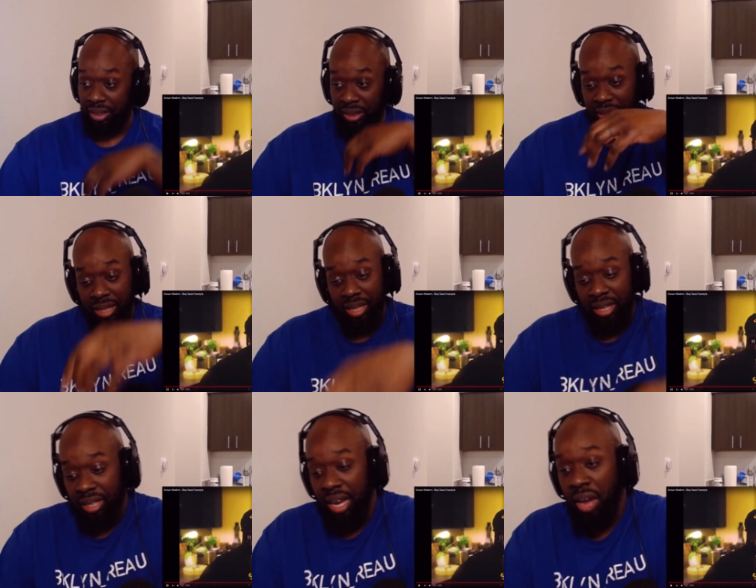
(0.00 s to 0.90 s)

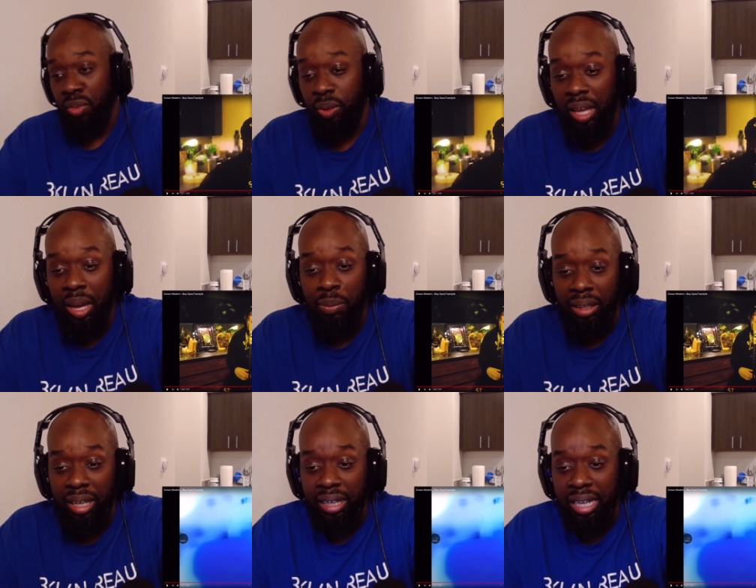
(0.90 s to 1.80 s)
Invisible. If you think
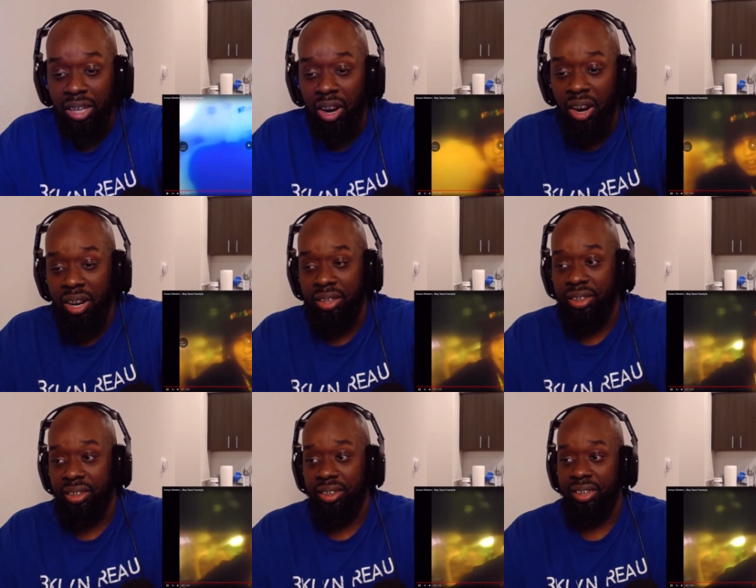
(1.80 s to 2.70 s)
about that, that's hard.
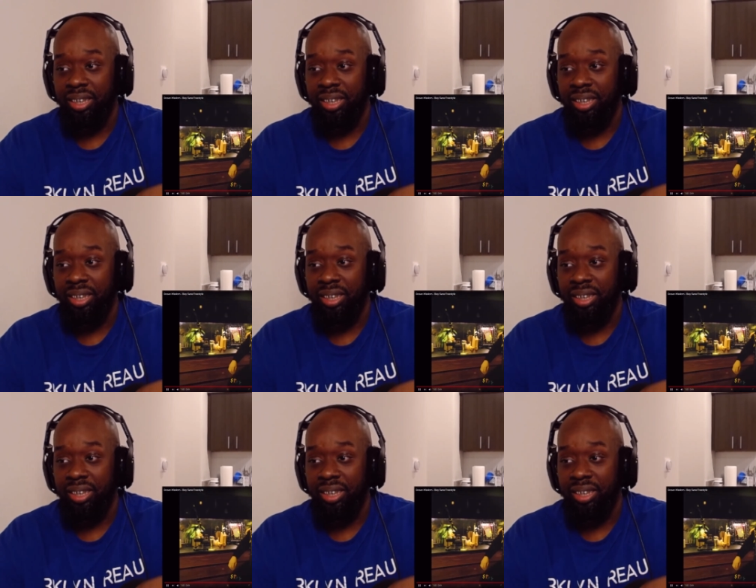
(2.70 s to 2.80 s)
I'm in